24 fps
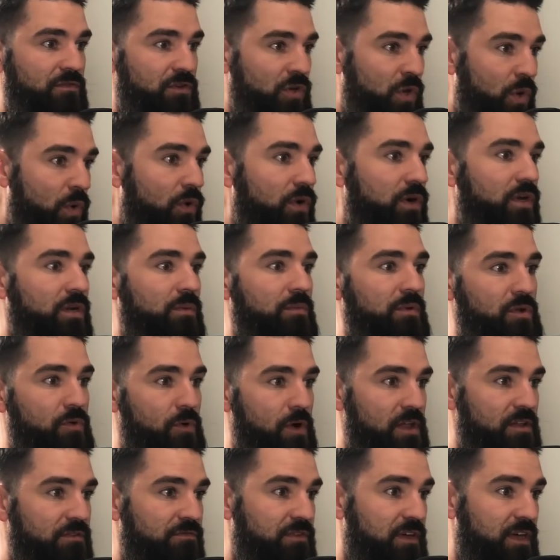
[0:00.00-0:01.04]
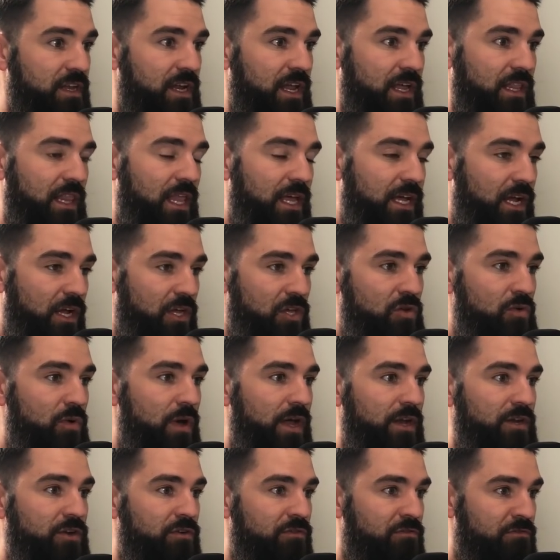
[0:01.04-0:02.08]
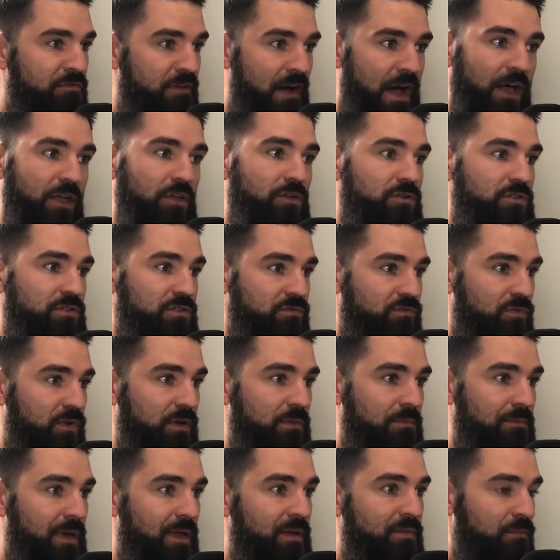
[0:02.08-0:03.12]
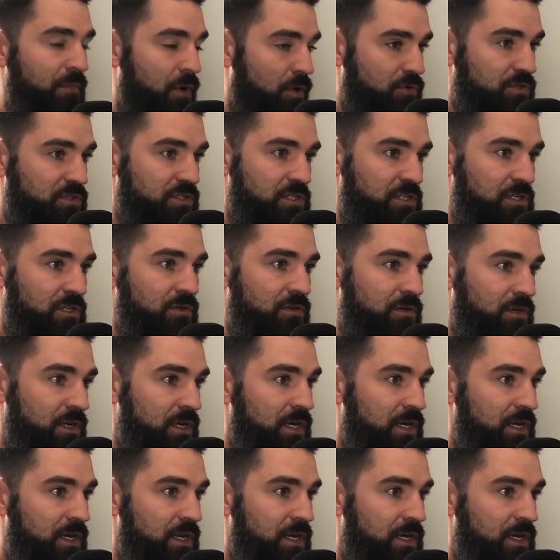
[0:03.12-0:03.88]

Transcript: if you're going to be the right fit. And I like how you had your values of what meant most to you.